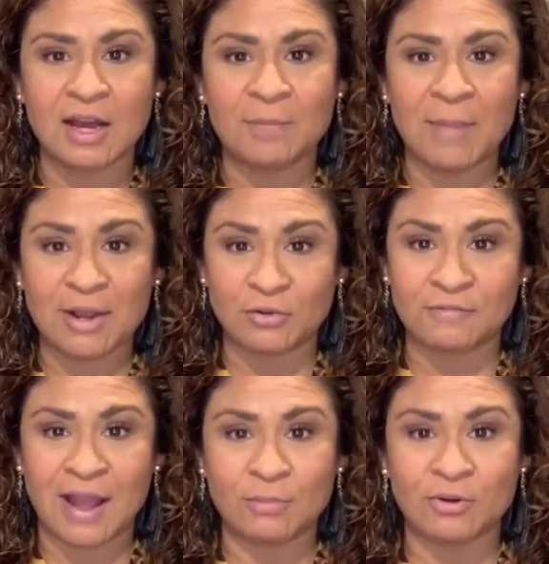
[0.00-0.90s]

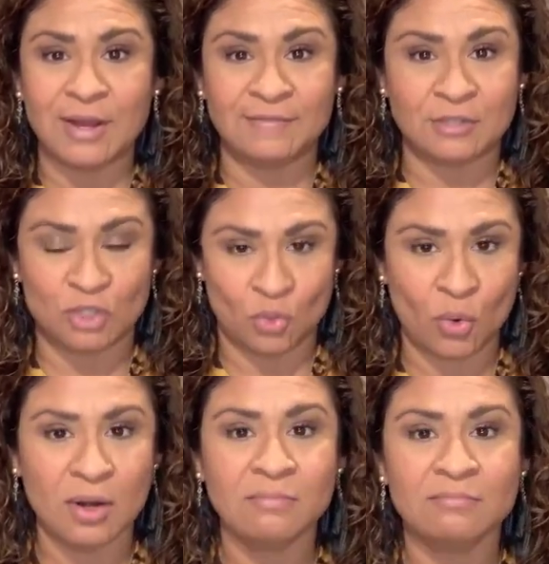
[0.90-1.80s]
microfiber at the
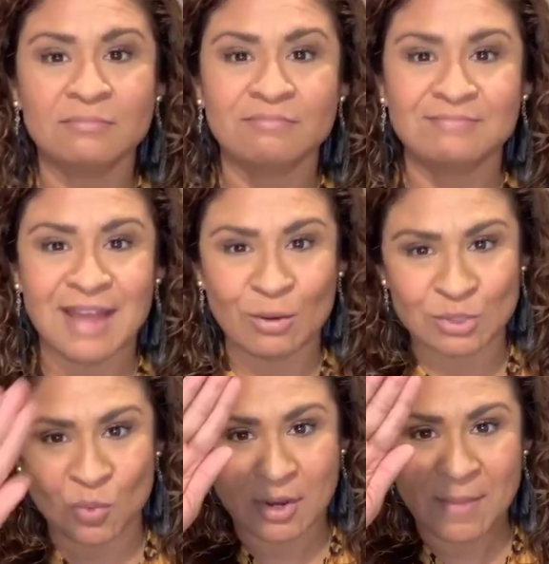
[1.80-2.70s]
store. That
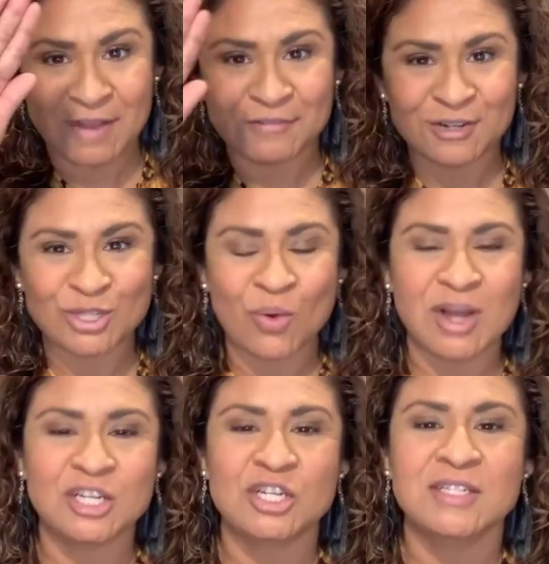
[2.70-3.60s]
was one of my first
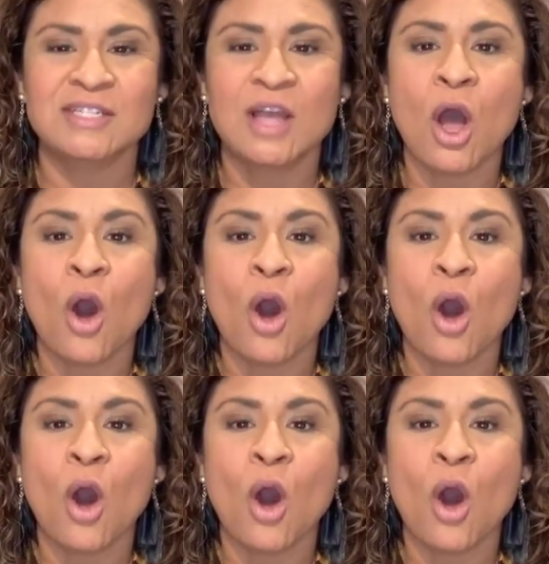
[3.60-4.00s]
questions.